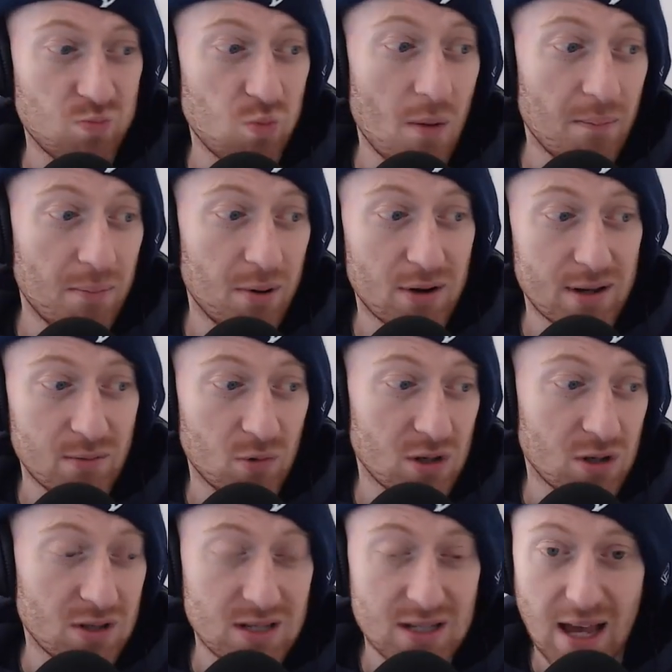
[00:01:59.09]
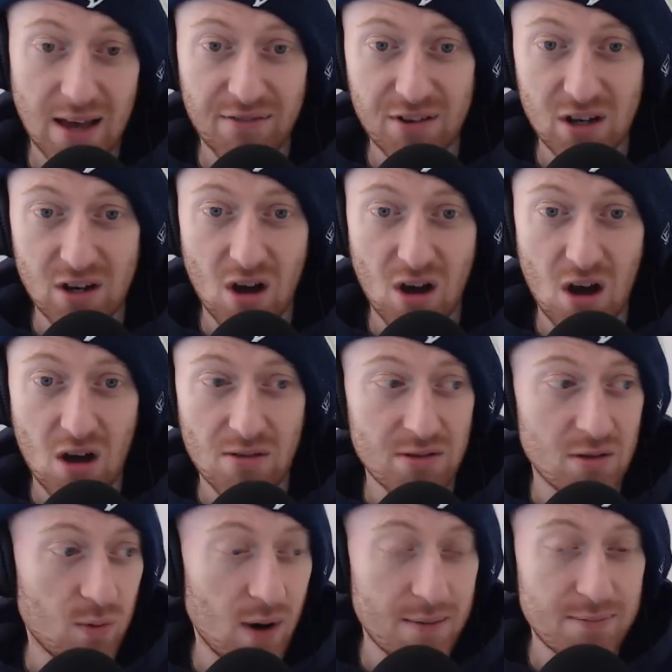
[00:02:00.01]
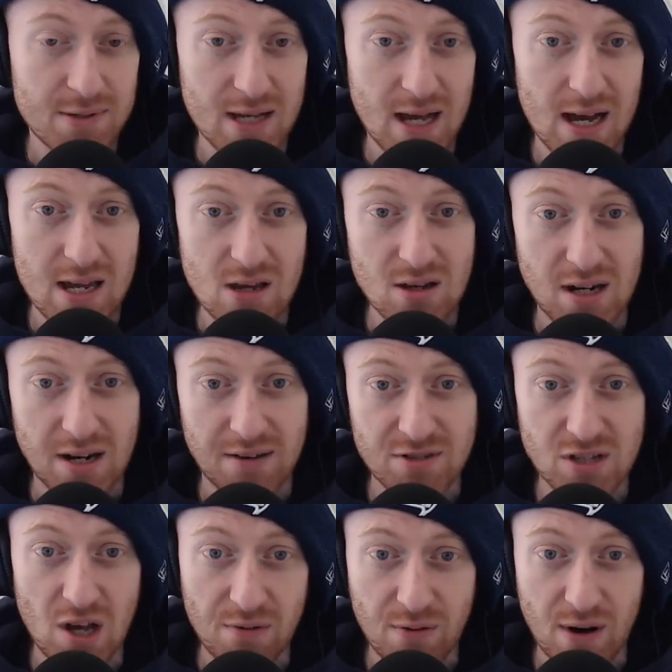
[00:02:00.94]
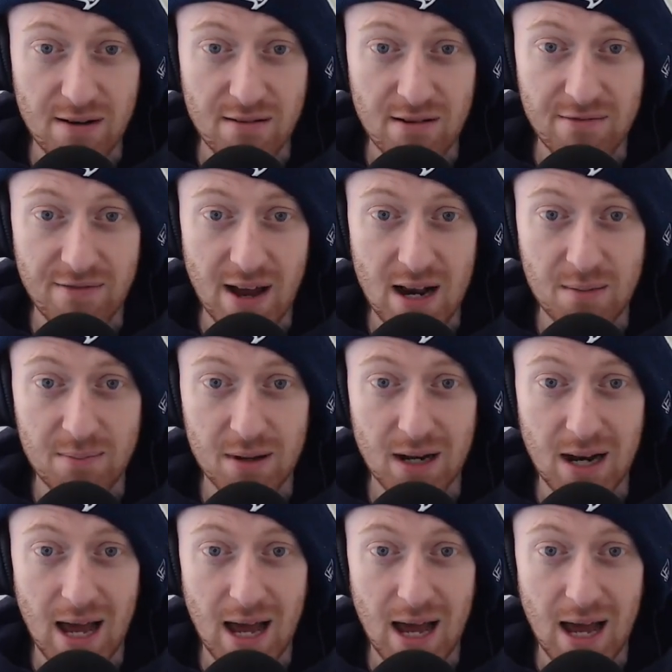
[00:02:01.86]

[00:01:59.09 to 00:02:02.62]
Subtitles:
1.17 on the website, you could have software available